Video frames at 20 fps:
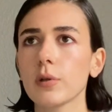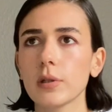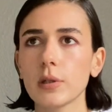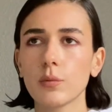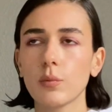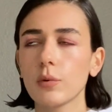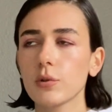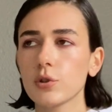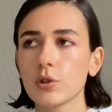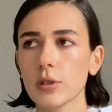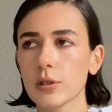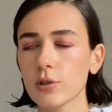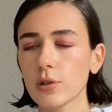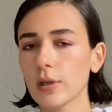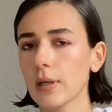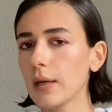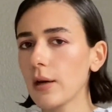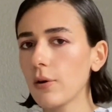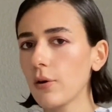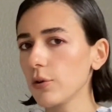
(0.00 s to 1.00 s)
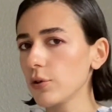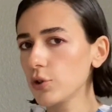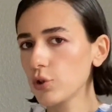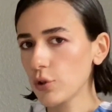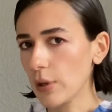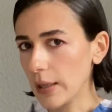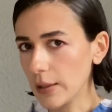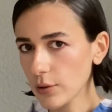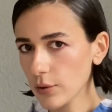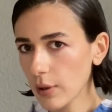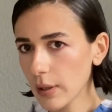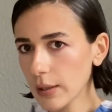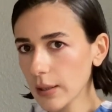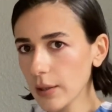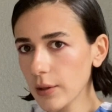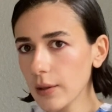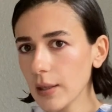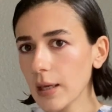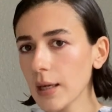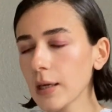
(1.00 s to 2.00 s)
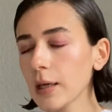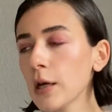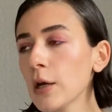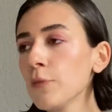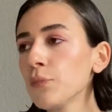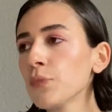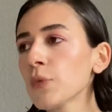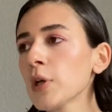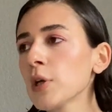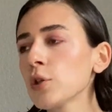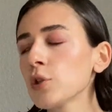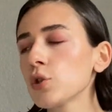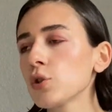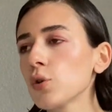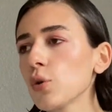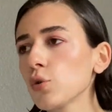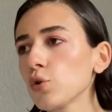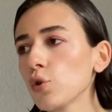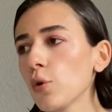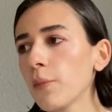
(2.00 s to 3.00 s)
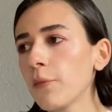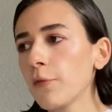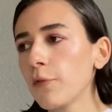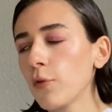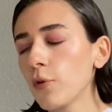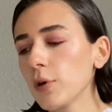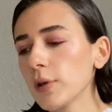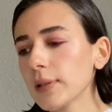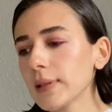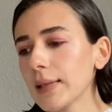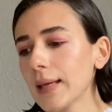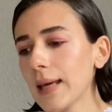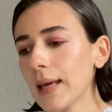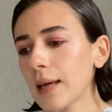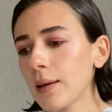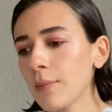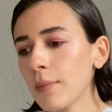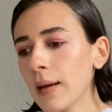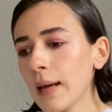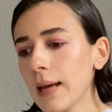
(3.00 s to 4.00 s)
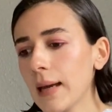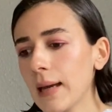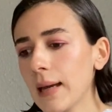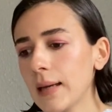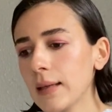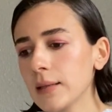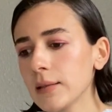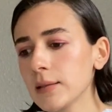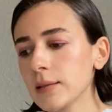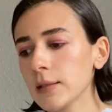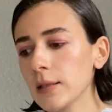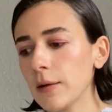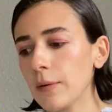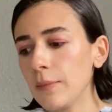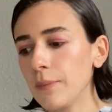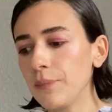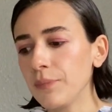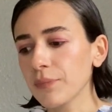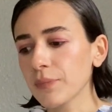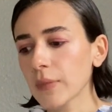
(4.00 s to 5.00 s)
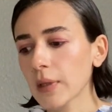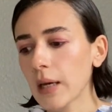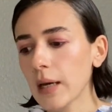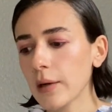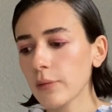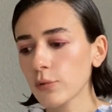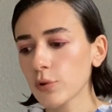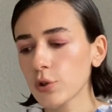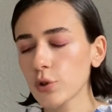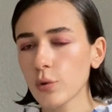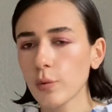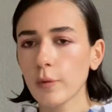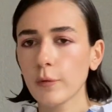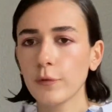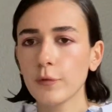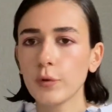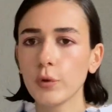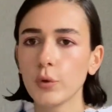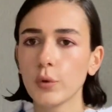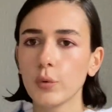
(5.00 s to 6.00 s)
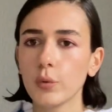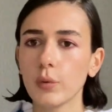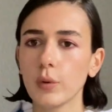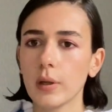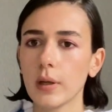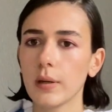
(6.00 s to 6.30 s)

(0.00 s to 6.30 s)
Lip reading: it was just not on trend or anything. So Tom Ford came, and I will show a few